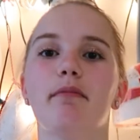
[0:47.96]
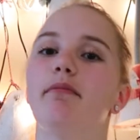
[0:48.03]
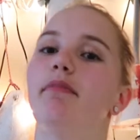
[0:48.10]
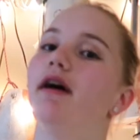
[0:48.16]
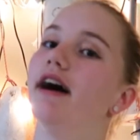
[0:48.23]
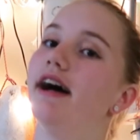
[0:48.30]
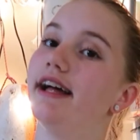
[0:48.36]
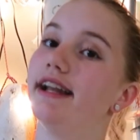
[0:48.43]

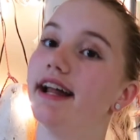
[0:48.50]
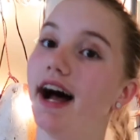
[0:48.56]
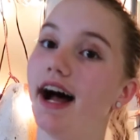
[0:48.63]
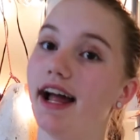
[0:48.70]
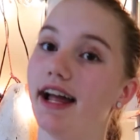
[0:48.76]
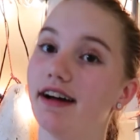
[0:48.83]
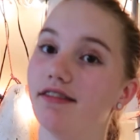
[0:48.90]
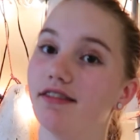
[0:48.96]
but
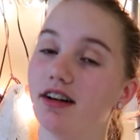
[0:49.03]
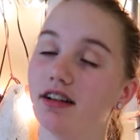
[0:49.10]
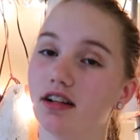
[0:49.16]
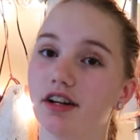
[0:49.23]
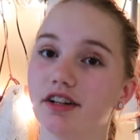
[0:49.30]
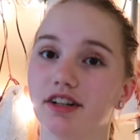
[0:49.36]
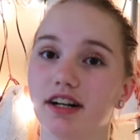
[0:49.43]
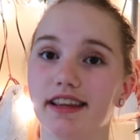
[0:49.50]
I have a
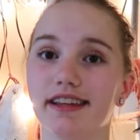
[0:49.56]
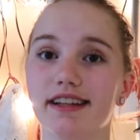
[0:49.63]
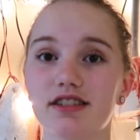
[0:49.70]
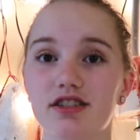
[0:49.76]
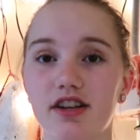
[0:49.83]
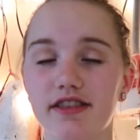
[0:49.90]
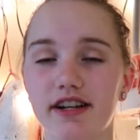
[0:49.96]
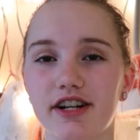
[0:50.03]
lot of great things
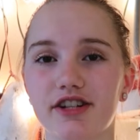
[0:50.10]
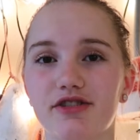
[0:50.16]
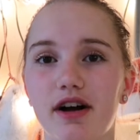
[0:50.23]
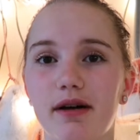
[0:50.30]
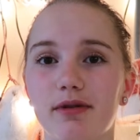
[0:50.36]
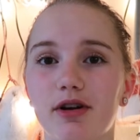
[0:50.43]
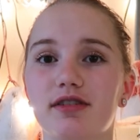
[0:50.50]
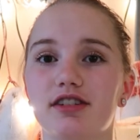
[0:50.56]
on there, so
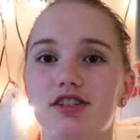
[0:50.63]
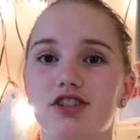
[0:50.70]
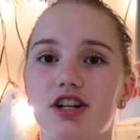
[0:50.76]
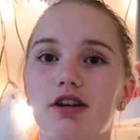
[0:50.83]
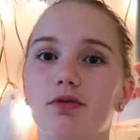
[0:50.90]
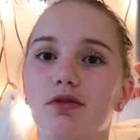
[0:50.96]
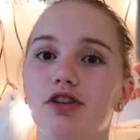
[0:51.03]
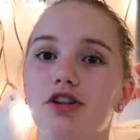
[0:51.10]
I'm going to share
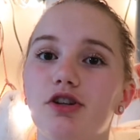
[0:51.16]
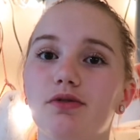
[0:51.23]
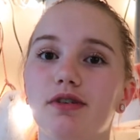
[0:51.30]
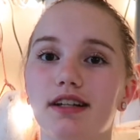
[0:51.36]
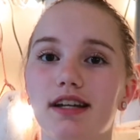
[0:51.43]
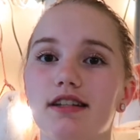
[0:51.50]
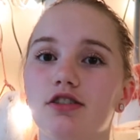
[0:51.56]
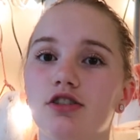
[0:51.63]
it with you in
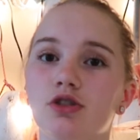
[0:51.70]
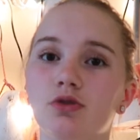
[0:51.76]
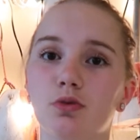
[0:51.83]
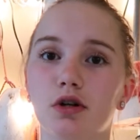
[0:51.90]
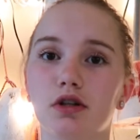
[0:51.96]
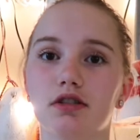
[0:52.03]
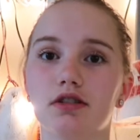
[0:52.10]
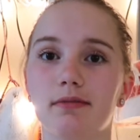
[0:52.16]
case you
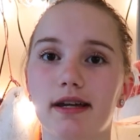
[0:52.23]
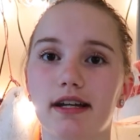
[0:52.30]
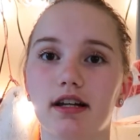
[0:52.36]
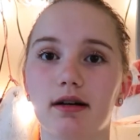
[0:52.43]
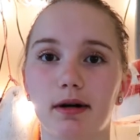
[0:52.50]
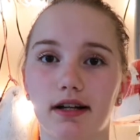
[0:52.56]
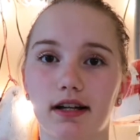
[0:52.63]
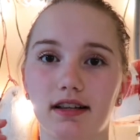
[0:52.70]
want to make a
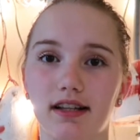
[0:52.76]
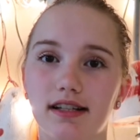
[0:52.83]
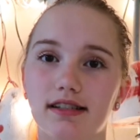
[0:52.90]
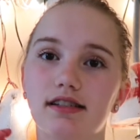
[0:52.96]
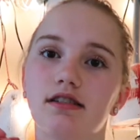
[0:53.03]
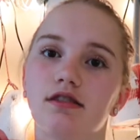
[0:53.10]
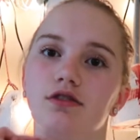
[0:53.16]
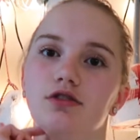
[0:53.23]
bucket
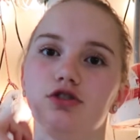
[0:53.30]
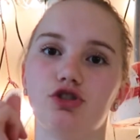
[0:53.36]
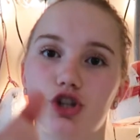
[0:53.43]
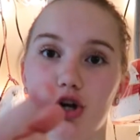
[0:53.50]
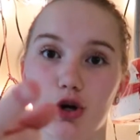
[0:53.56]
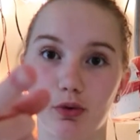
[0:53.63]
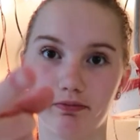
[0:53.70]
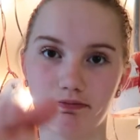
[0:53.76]
list
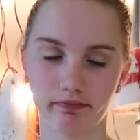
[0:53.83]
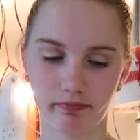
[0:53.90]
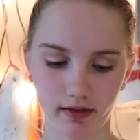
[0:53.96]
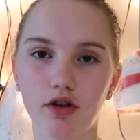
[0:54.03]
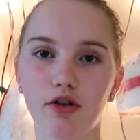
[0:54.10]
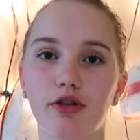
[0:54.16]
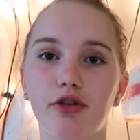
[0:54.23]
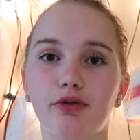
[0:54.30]
too.
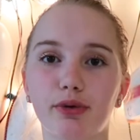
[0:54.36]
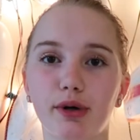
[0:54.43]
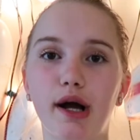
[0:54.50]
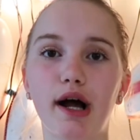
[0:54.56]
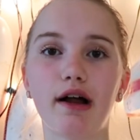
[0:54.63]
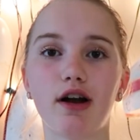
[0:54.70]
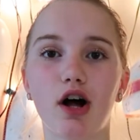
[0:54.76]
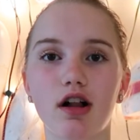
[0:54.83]

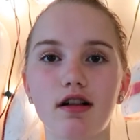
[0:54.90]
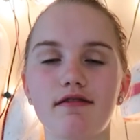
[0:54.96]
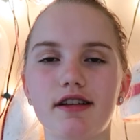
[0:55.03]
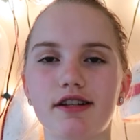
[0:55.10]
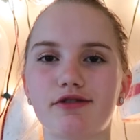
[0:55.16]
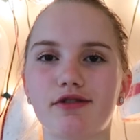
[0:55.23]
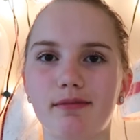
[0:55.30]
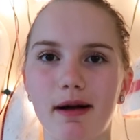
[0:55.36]
Throughout all of
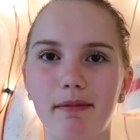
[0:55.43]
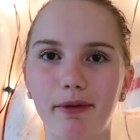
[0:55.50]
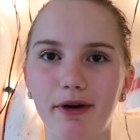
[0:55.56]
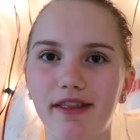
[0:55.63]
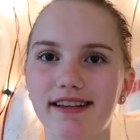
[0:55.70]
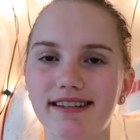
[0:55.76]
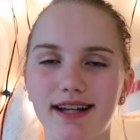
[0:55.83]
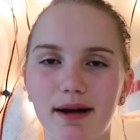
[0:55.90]
this, remember
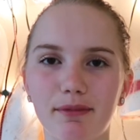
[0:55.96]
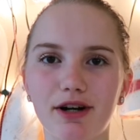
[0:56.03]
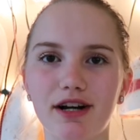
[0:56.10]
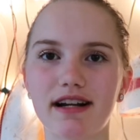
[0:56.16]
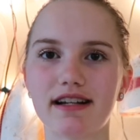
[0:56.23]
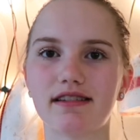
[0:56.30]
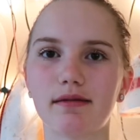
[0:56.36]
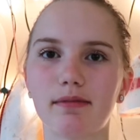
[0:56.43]
that summer
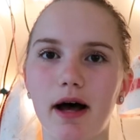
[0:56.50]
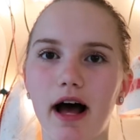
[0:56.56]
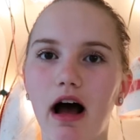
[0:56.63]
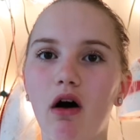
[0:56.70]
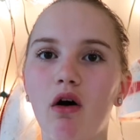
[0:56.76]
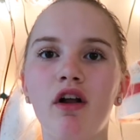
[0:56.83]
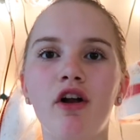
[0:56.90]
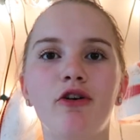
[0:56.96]
is
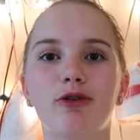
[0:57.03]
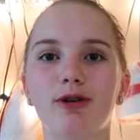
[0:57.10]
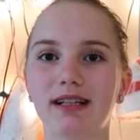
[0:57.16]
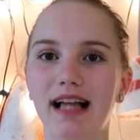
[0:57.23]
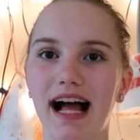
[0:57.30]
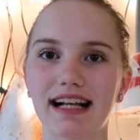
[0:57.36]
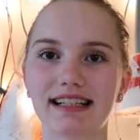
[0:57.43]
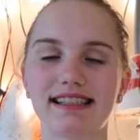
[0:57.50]
about
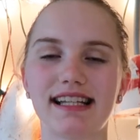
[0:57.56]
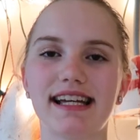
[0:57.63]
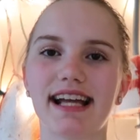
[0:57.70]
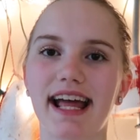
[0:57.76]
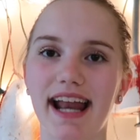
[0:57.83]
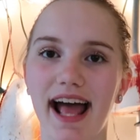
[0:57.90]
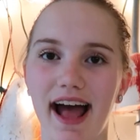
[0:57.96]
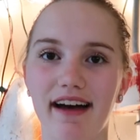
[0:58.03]
relaxing
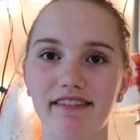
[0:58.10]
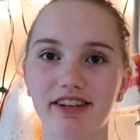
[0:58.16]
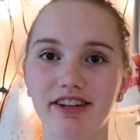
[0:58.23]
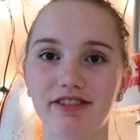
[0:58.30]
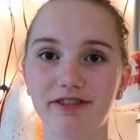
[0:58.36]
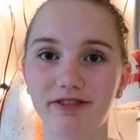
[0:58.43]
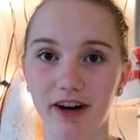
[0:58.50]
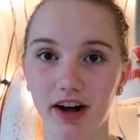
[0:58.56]
and having
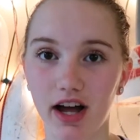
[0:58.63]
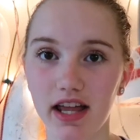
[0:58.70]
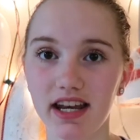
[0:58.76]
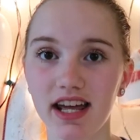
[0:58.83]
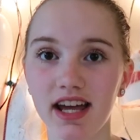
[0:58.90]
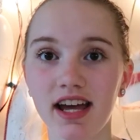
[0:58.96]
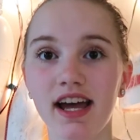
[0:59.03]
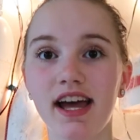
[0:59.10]

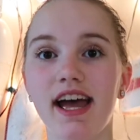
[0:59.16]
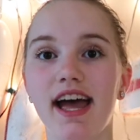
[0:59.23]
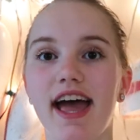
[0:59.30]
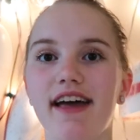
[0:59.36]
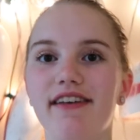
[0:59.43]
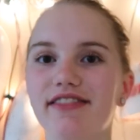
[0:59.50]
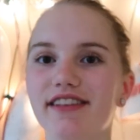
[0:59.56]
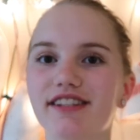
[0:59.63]
fun,
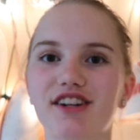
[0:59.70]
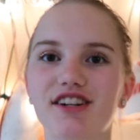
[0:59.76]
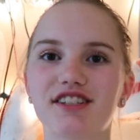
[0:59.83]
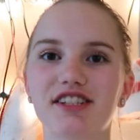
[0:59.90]
and these are